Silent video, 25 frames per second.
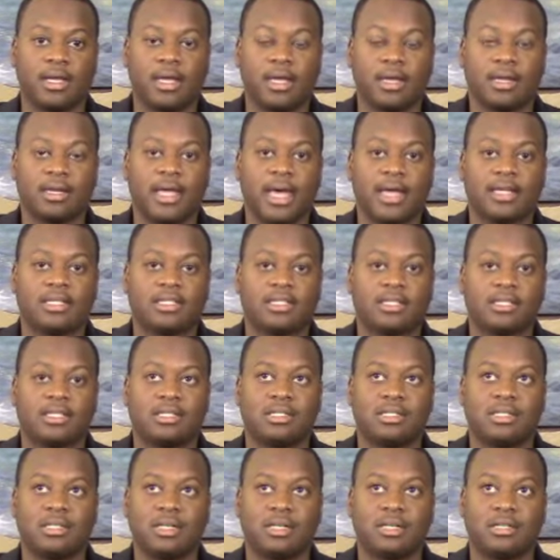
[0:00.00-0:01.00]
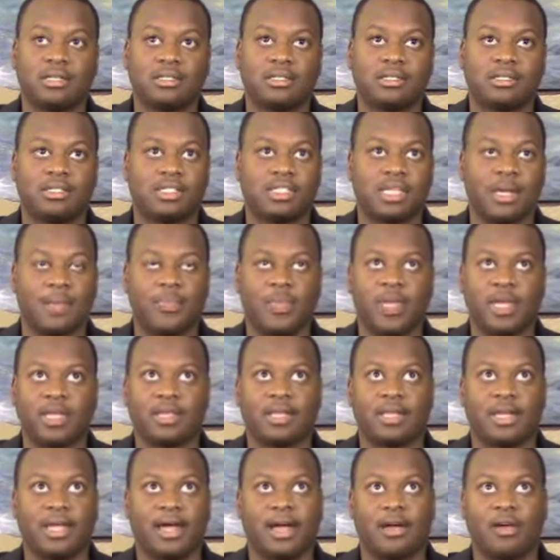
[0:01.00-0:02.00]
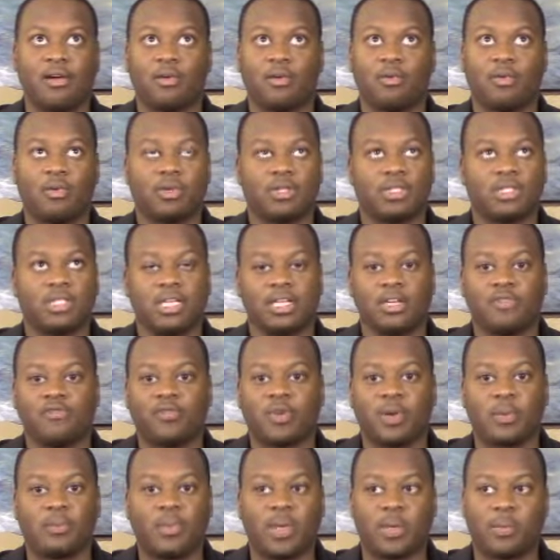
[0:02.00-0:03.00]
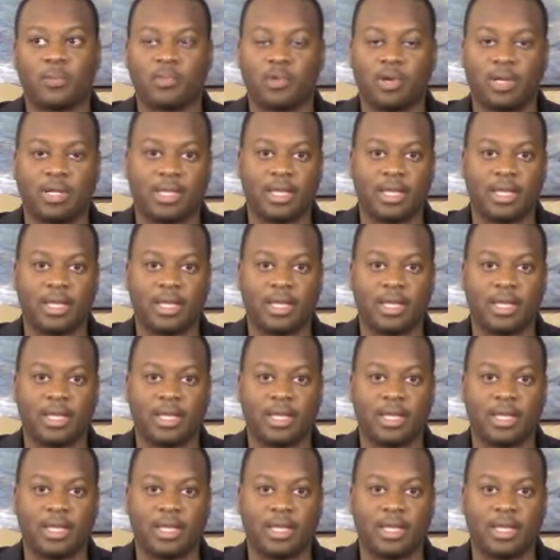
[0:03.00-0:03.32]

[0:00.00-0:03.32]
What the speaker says: Not just something that I did from memory.